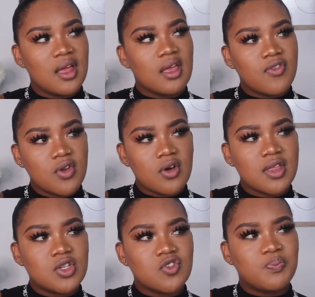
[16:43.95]
If you know
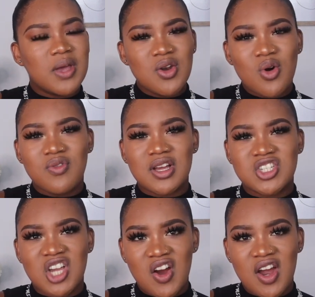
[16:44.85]
that you've been
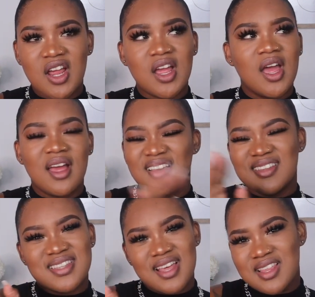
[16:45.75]
oversharing,
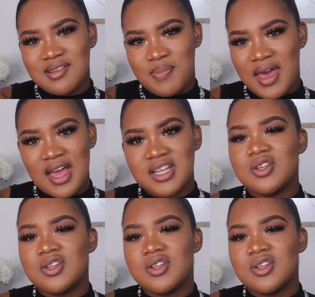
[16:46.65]
it's nothing bad.